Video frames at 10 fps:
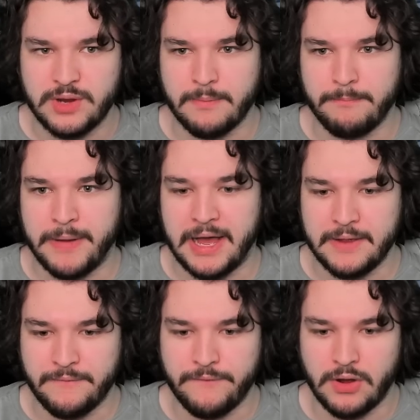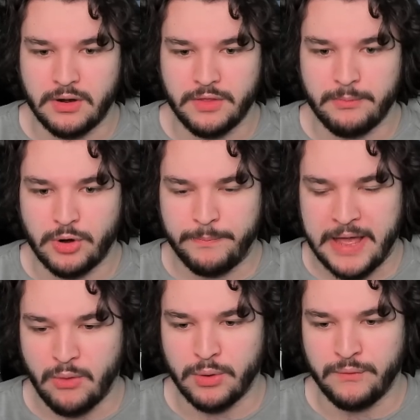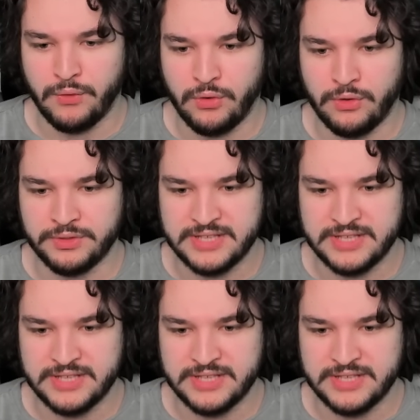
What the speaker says: are by far the more powerful